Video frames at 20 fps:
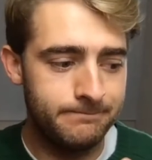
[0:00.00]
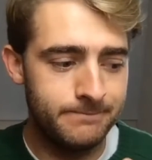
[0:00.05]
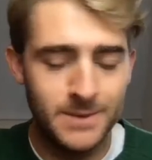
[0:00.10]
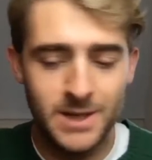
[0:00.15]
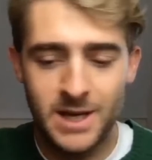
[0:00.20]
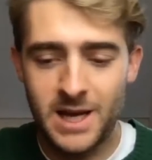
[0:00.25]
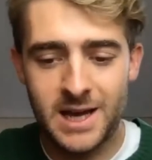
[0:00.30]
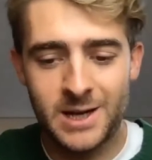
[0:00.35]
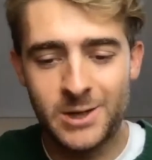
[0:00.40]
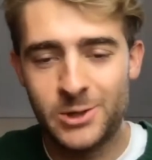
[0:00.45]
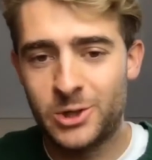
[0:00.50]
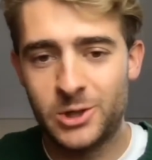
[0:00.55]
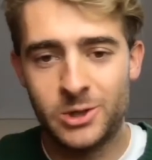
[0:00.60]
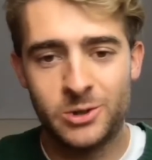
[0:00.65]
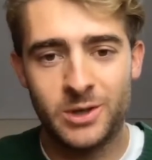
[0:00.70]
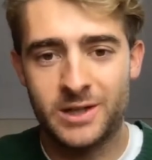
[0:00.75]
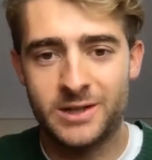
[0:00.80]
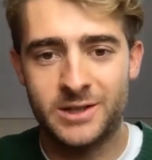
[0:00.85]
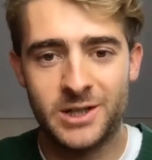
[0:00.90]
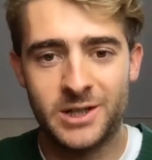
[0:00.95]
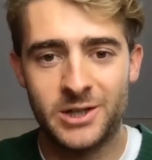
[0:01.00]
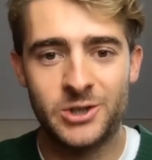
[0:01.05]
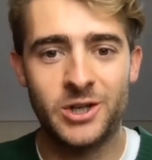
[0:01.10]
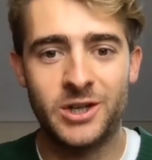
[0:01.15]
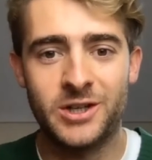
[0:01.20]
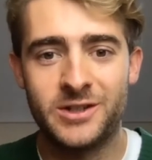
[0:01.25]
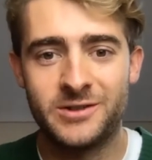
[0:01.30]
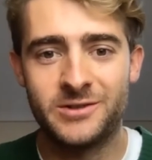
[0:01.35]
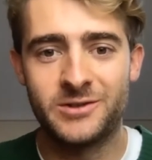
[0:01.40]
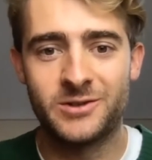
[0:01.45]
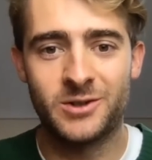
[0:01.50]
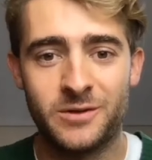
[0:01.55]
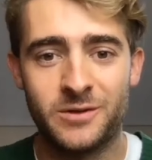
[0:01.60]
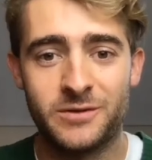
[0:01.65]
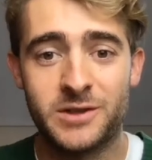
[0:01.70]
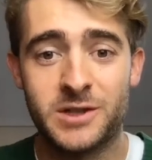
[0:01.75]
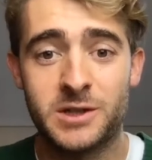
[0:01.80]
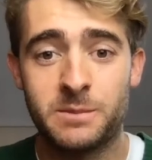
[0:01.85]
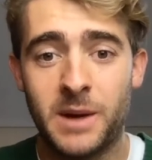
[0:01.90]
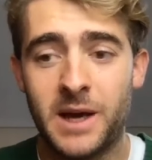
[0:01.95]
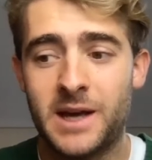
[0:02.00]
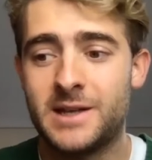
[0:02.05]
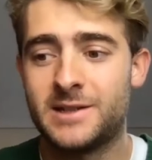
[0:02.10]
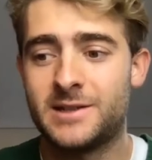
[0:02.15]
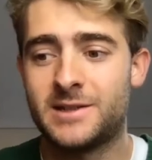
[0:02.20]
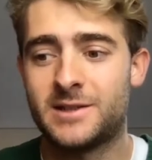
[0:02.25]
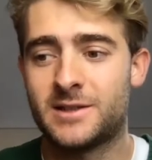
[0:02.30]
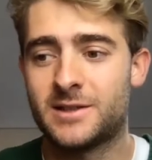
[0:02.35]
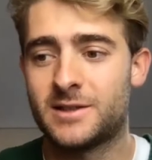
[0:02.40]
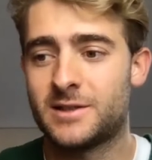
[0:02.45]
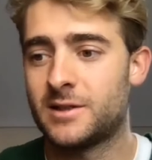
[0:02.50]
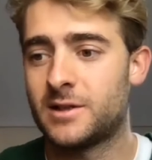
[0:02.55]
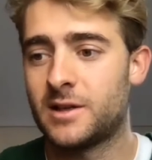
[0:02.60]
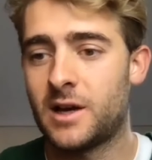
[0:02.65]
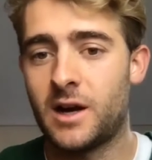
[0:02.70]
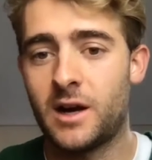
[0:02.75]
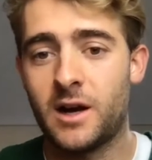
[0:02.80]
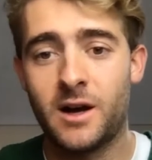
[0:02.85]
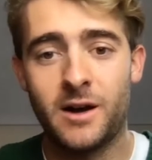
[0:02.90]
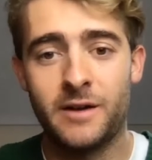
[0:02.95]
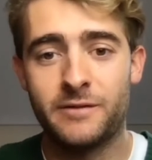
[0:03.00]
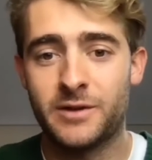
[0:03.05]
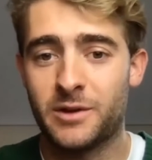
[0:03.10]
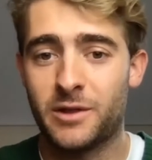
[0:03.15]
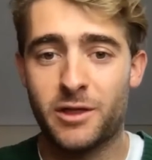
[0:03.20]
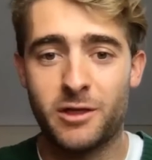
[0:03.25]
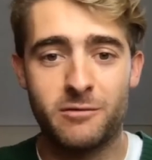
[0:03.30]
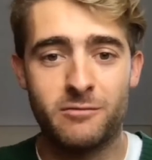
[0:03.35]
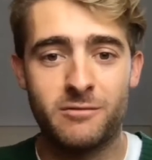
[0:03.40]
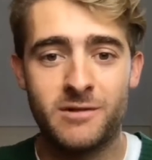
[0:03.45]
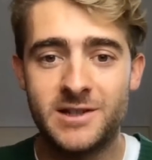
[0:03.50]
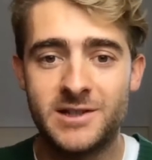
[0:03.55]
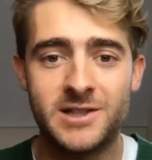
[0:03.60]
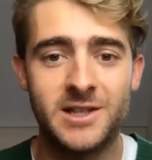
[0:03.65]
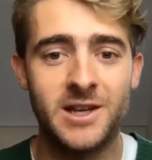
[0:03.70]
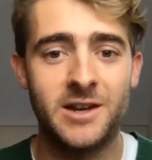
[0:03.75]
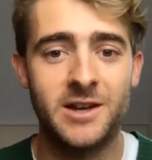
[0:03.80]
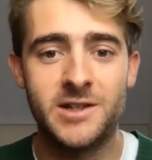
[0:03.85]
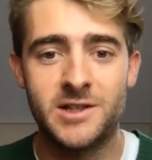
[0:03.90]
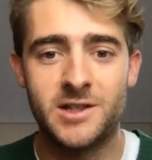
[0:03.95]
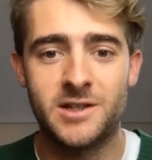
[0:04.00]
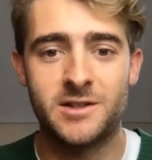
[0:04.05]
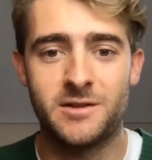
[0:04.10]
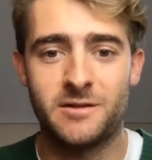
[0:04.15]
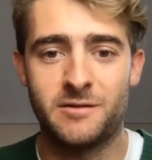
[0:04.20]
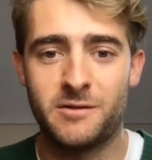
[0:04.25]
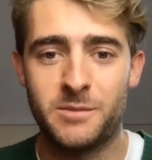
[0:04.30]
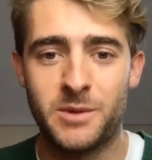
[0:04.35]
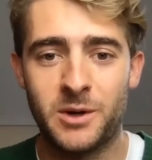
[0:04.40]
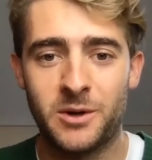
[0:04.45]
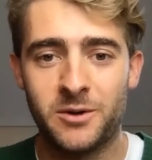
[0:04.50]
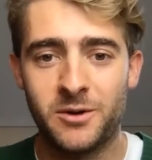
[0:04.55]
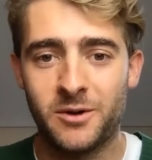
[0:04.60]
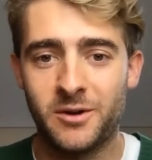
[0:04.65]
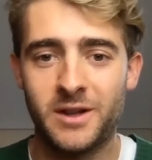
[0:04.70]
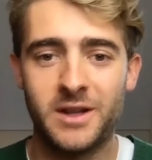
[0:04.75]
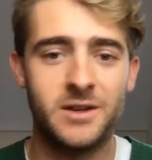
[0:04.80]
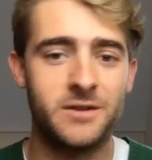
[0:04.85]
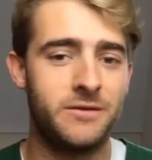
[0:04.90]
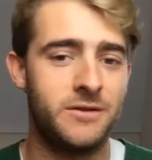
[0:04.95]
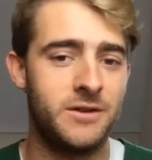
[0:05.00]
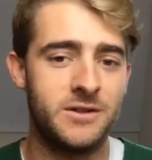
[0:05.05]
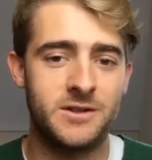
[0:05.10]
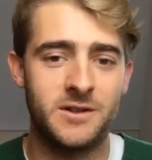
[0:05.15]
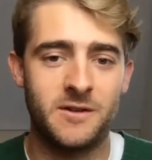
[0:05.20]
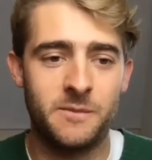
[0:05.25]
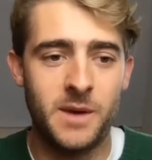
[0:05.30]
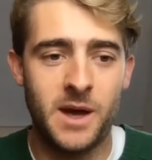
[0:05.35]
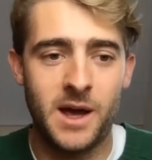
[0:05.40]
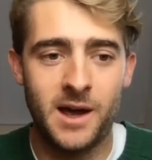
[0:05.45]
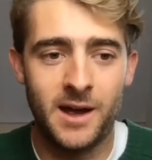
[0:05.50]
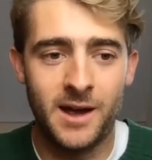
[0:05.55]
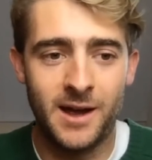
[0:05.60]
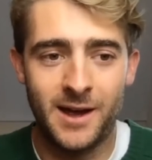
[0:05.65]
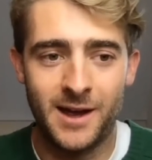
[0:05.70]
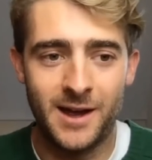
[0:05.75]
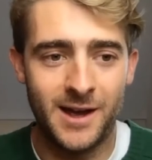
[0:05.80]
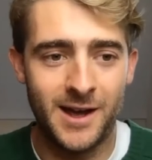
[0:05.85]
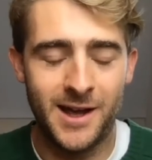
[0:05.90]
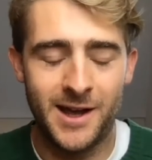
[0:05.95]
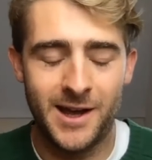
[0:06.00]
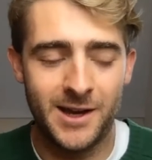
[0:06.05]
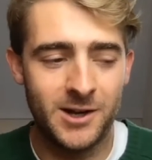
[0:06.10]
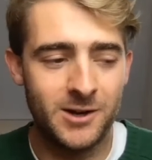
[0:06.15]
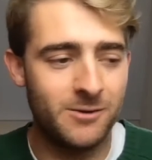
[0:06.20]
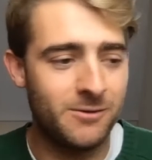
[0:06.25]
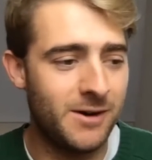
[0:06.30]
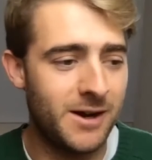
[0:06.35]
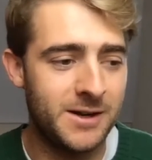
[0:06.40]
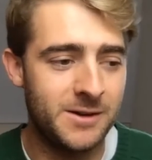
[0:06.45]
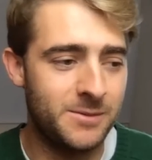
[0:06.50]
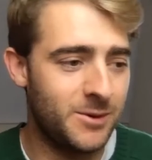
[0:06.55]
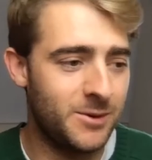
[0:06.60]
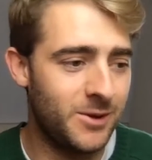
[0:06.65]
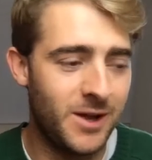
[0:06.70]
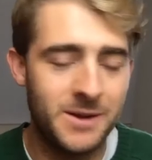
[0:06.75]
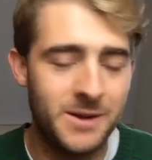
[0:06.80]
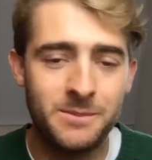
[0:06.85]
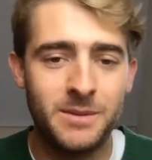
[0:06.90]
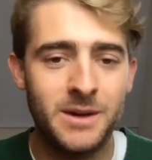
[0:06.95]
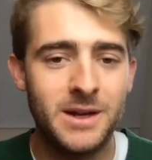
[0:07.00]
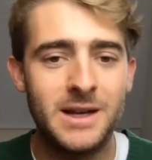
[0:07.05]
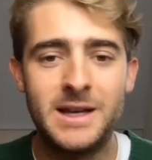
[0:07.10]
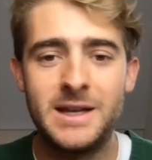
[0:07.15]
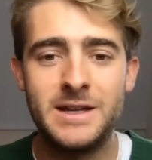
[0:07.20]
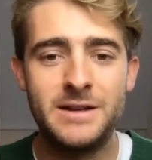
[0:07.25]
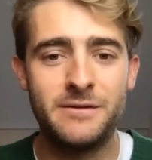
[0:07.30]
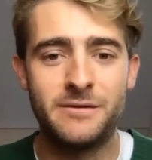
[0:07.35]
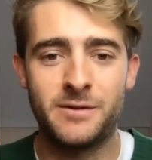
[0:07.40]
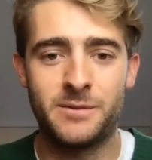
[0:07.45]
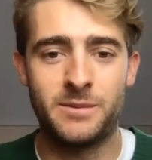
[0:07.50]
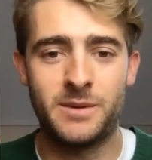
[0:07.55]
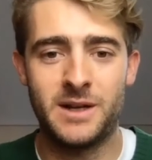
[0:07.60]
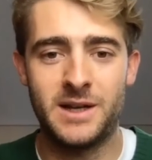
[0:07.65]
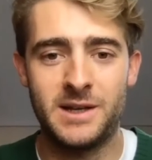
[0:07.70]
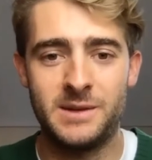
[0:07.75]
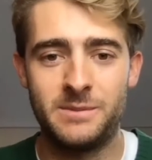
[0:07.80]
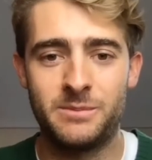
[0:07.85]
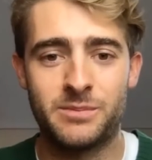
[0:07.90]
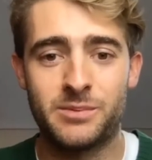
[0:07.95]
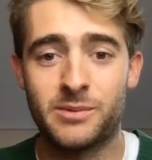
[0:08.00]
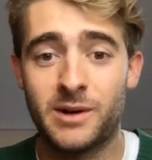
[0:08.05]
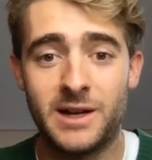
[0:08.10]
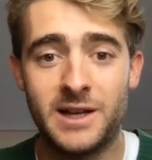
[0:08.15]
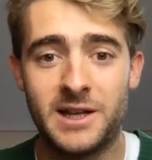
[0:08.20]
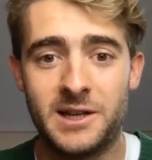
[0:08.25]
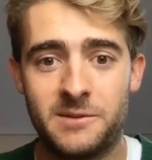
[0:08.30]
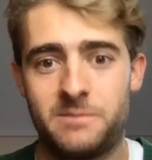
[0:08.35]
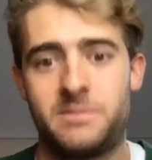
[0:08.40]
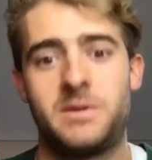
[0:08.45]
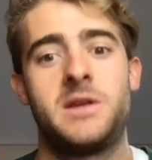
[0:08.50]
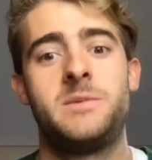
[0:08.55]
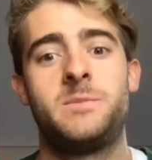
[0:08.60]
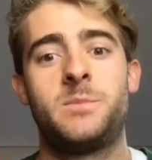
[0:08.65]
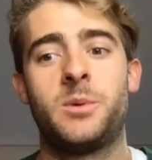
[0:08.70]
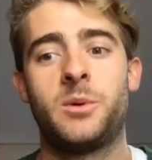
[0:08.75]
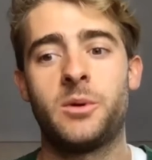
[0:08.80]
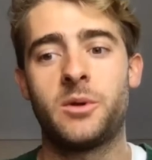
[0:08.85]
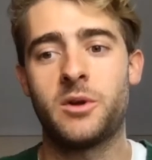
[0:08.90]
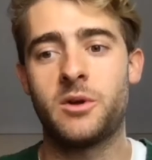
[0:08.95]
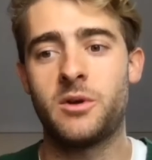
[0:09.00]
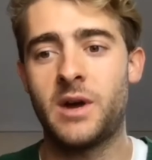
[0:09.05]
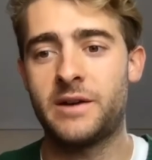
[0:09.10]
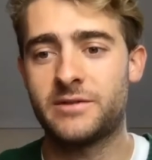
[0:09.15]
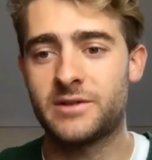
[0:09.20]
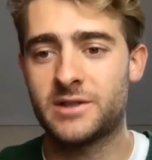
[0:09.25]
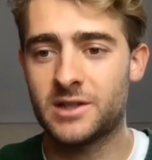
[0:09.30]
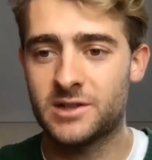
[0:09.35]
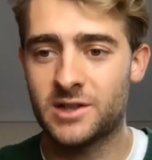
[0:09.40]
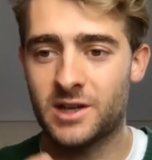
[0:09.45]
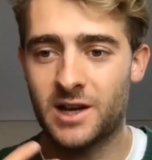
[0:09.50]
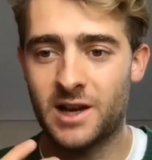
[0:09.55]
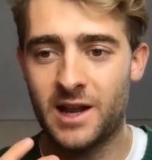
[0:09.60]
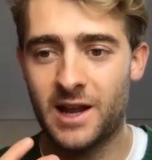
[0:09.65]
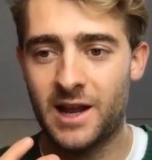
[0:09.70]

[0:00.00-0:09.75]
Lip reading: the energy transition of space, I've done 3 series of the Beyond Oil interviews. I've met incredible, unbelievably brilliant people who have such